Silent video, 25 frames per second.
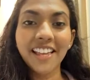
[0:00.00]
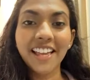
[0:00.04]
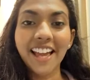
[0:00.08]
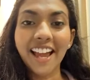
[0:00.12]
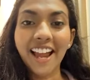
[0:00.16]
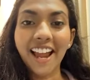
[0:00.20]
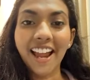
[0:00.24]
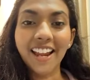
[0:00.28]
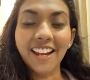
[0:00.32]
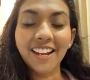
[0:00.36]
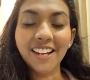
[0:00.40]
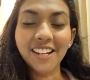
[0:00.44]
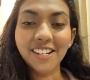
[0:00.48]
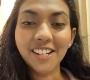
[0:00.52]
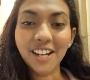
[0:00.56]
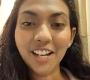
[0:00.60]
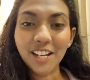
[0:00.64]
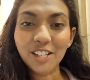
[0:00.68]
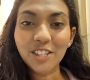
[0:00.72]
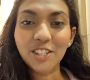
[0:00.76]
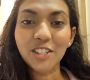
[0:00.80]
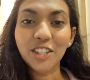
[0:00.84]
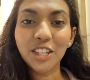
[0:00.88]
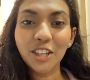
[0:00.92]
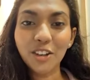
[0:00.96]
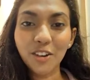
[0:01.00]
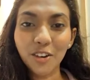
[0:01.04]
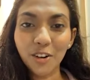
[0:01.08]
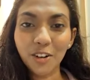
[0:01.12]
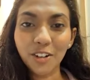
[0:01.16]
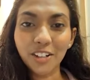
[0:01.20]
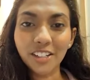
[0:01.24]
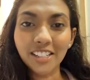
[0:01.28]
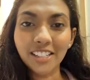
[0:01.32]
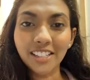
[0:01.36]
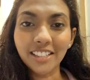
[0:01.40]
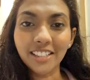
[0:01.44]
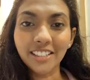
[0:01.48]
and touch the
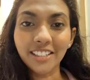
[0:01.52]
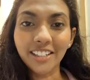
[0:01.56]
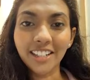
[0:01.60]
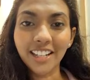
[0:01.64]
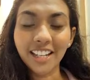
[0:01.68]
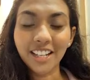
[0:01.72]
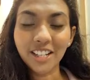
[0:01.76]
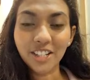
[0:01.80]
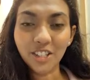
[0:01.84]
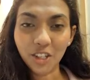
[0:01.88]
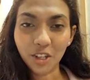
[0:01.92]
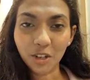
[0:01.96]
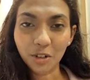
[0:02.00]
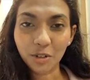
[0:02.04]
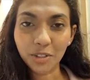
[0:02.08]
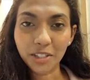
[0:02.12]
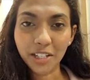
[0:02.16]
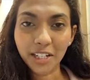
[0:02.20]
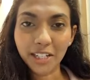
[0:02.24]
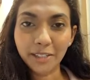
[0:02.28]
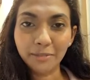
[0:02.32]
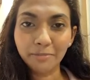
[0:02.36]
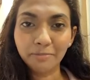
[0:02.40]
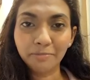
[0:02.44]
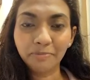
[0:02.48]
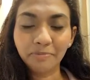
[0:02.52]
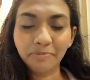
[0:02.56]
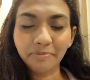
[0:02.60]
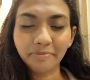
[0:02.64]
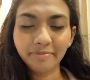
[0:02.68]
altar in Jerusalem.